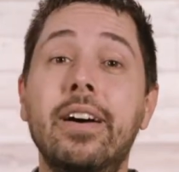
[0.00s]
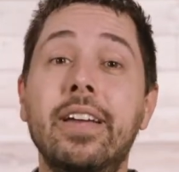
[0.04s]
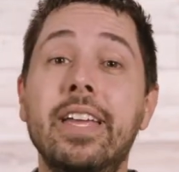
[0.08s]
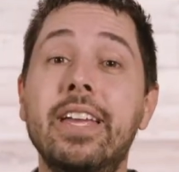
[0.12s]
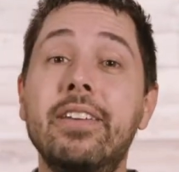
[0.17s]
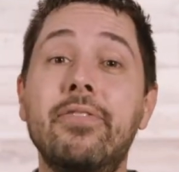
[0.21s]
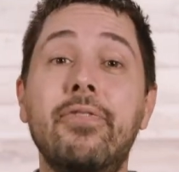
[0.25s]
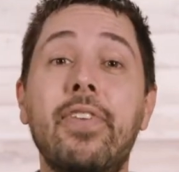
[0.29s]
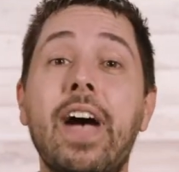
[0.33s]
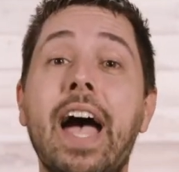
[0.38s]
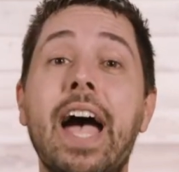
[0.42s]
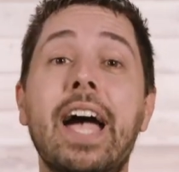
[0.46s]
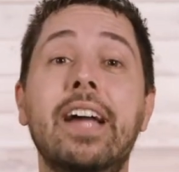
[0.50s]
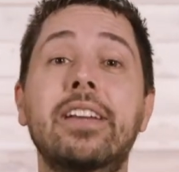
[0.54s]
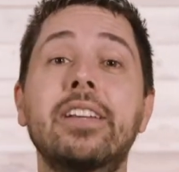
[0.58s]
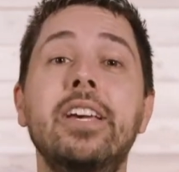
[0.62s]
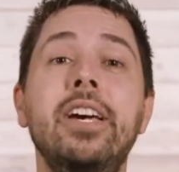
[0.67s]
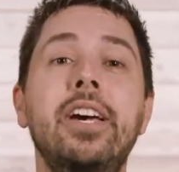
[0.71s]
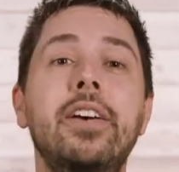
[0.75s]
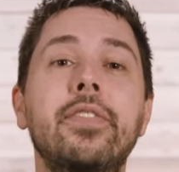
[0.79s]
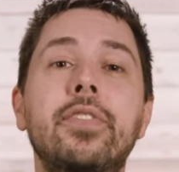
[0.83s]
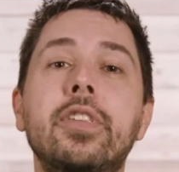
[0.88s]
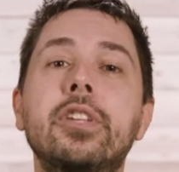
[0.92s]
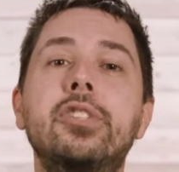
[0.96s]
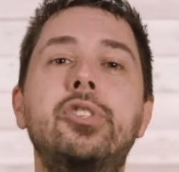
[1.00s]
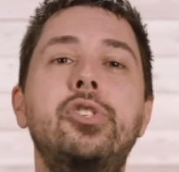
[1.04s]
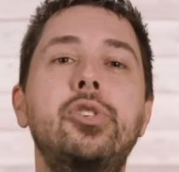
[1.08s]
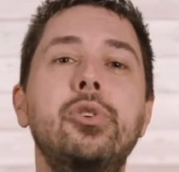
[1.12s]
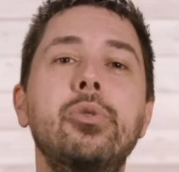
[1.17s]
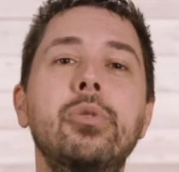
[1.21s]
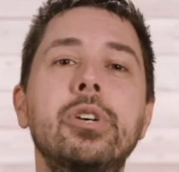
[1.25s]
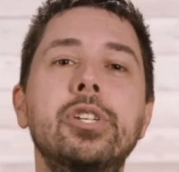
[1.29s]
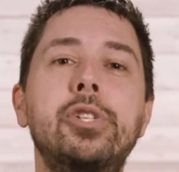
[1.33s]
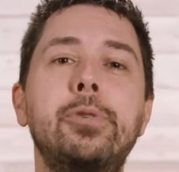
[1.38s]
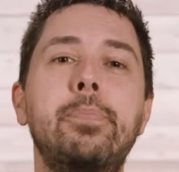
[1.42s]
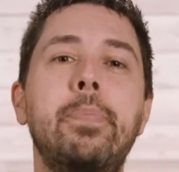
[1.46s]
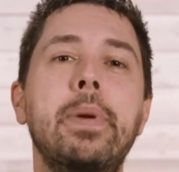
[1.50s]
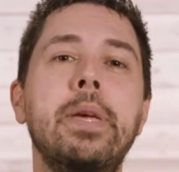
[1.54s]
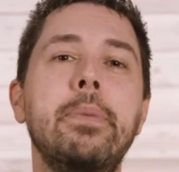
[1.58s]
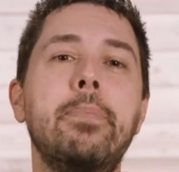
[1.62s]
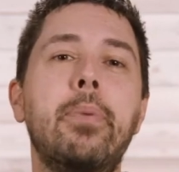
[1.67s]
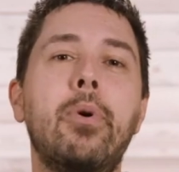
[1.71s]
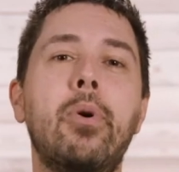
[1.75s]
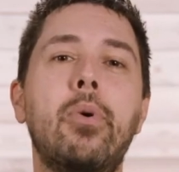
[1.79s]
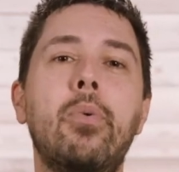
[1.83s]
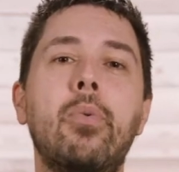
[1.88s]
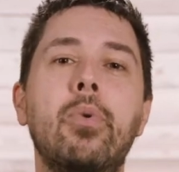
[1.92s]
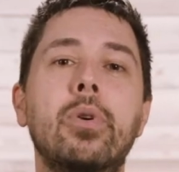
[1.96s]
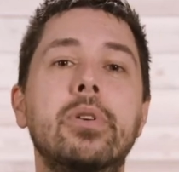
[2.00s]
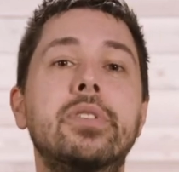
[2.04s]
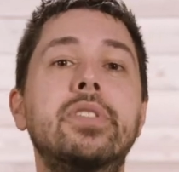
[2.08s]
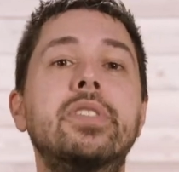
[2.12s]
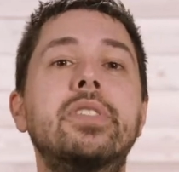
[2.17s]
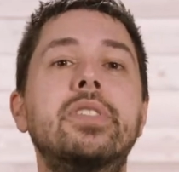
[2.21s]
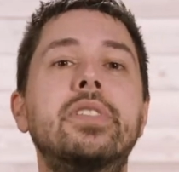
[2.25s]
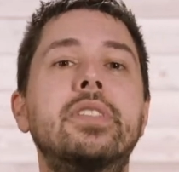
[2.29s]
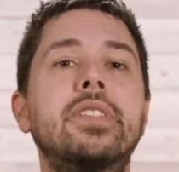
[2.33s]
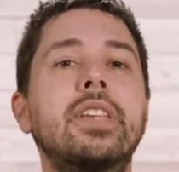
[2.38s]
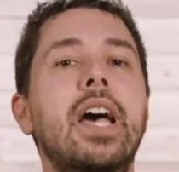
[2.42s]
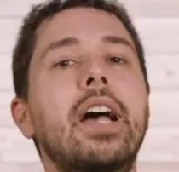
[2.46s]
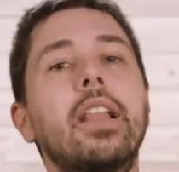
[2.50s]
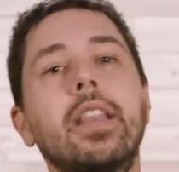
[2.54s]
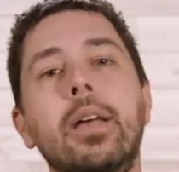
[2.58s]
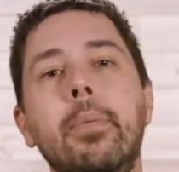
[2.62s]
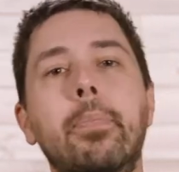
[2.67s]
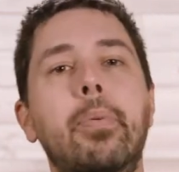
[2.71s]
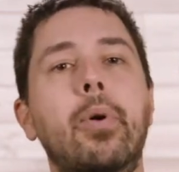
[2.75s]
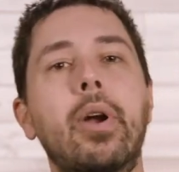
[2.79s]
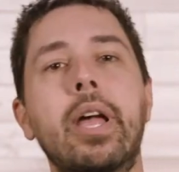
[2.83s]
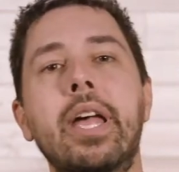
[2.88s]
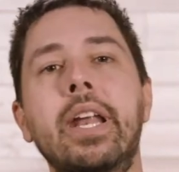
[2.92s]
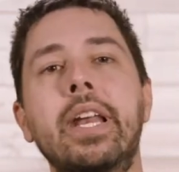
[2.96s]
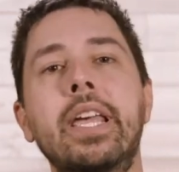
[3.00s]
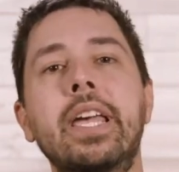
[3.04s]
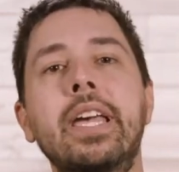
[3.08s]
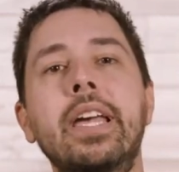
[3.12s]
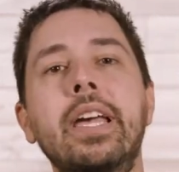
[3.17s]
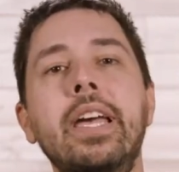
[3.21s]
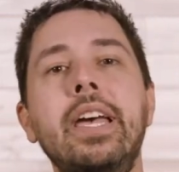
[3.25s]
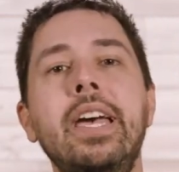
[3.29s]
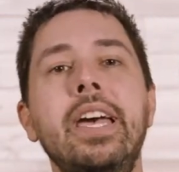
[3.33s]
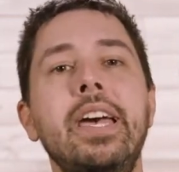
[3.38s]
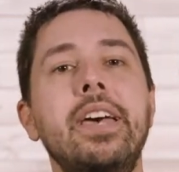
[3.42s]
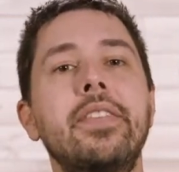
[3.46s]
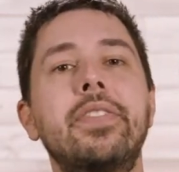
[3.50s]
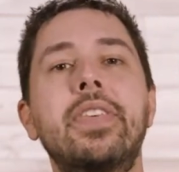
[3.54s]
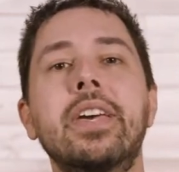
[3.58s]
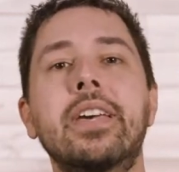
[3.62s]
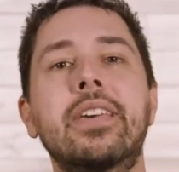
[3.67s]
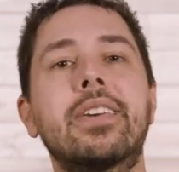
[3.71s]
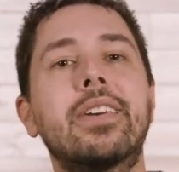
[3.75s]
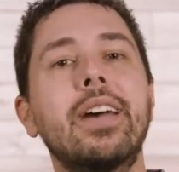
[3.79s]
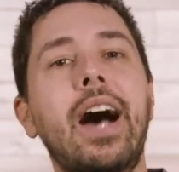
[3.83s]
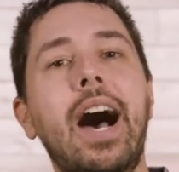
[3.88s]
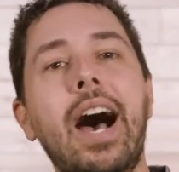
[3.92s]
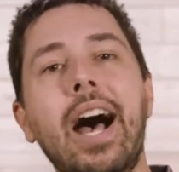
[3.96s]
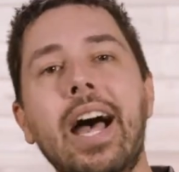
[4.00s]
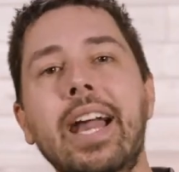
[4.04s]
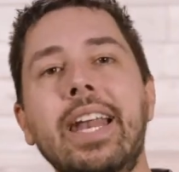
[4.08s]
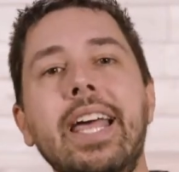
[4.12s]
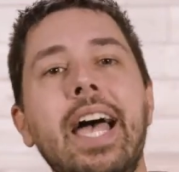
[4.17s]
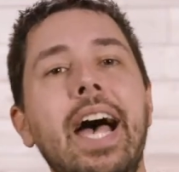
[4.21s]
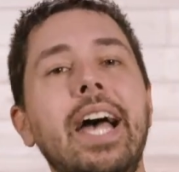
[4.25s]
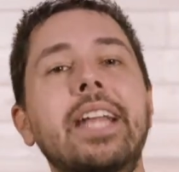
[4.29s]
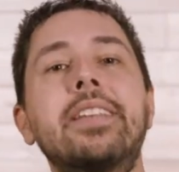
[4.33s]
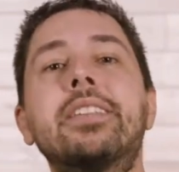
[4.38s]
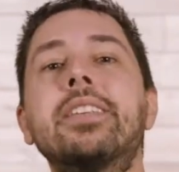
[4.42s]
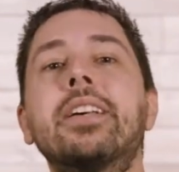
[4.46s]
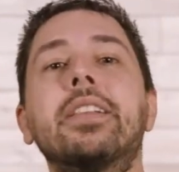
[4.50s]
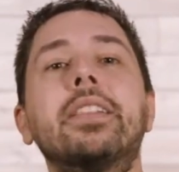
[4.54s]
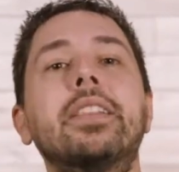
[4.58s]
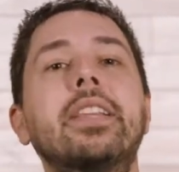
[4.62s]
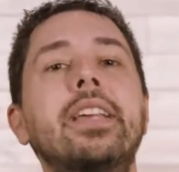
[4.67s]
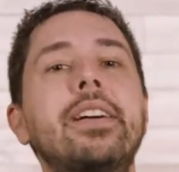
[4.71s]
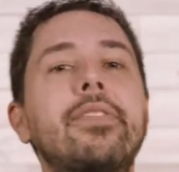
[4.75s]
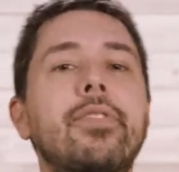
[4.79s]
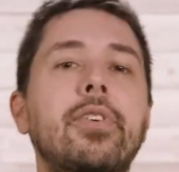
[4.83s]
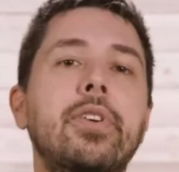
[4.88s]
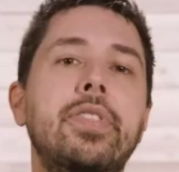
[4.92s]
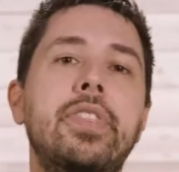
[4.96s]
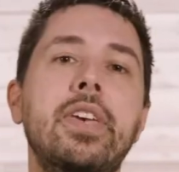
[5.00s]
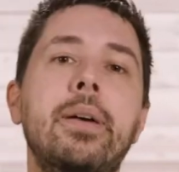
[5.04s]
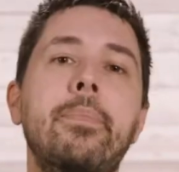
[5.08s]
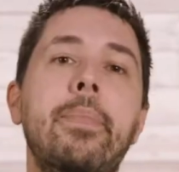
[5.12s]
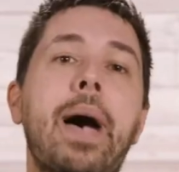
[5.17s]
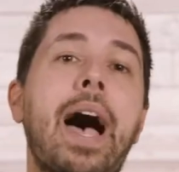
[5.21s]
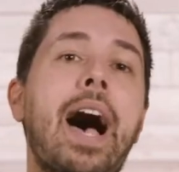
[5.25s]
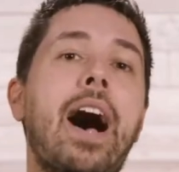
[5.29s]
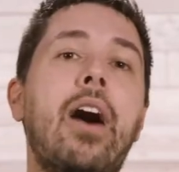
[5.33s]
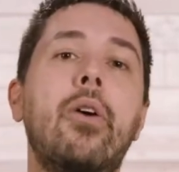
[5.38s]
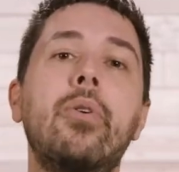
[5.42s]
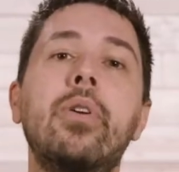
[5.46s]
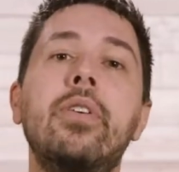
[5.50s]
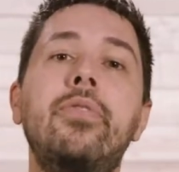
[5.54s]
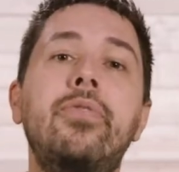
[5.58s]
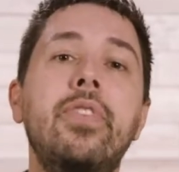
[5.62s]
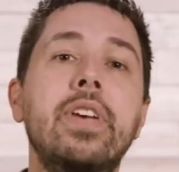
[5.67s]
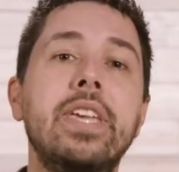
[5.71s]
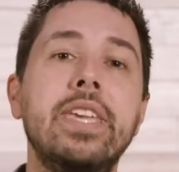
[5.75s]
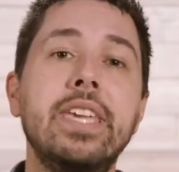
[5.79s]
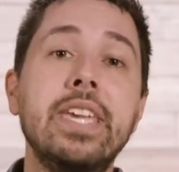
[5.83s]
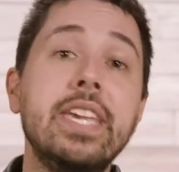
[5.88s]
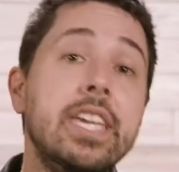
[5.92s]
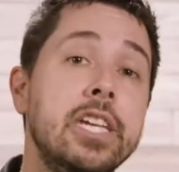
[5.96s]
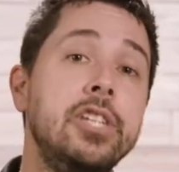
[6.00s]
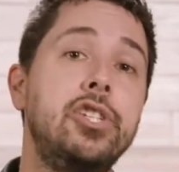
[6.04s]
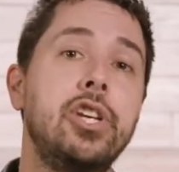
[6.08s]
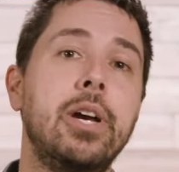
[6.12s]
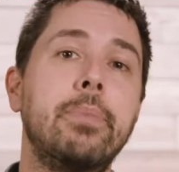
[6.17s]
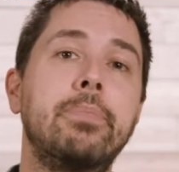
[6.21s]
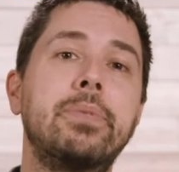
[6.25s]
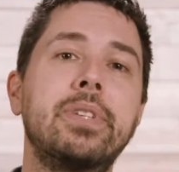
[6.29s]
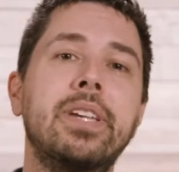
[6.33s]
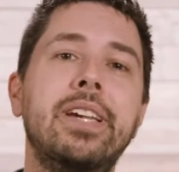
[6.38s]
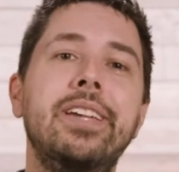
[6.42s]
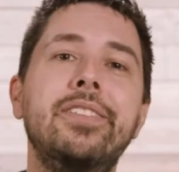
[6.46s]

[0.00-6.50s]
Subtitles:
In fact, the Jewish people were celebrating that God had delivered them out of Egypt.